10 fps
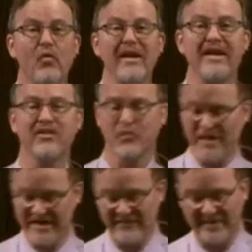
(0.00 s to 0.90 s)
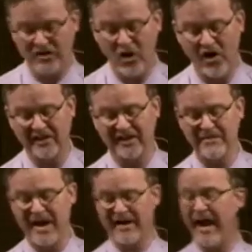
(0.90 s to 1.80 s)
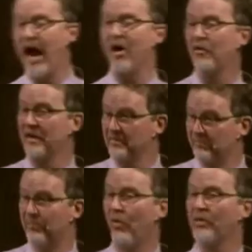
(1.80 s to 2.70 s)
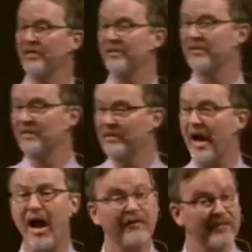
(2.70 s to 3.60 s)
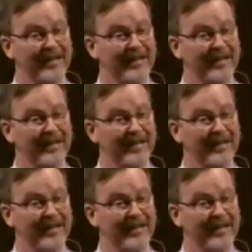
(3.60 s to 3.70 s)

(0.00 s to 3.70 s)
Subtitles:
Weeks we have been talking about how important love